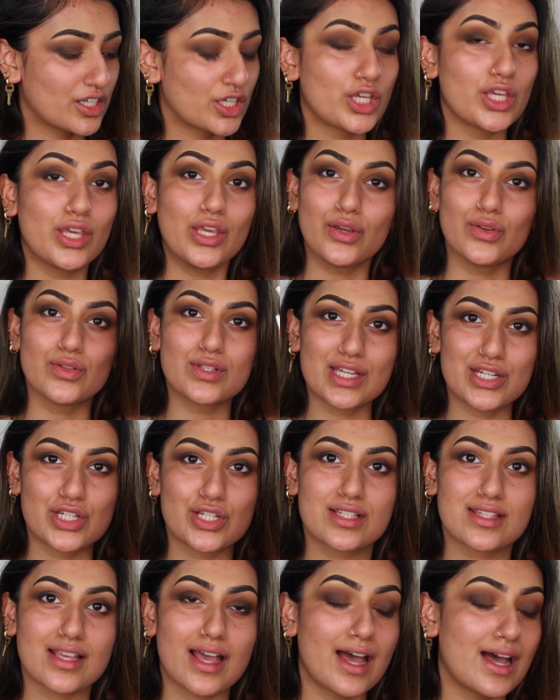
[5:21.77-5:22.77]
cute to
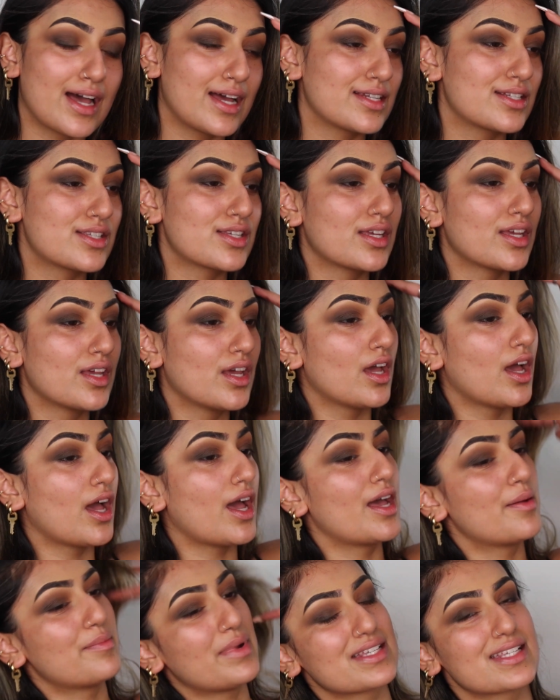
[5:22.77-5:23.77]
just add
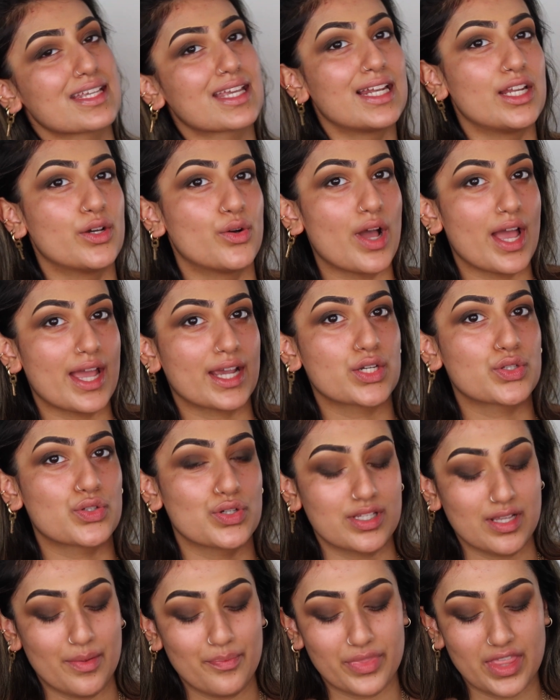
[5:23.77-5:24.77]
as like a little
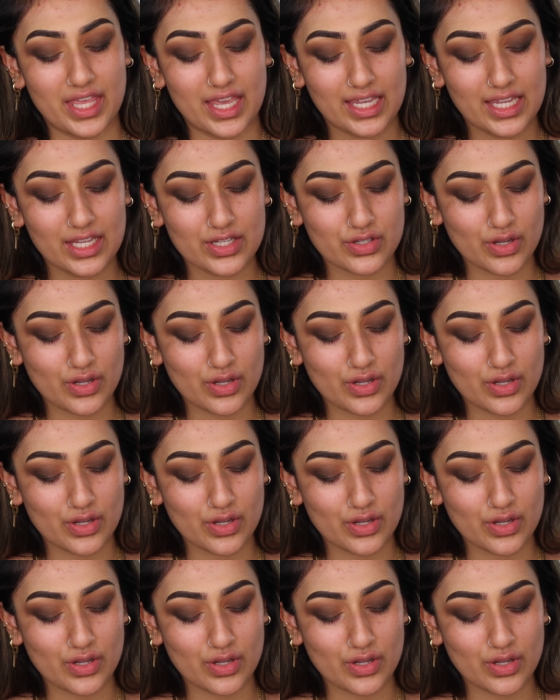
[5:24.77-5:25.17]
extra something.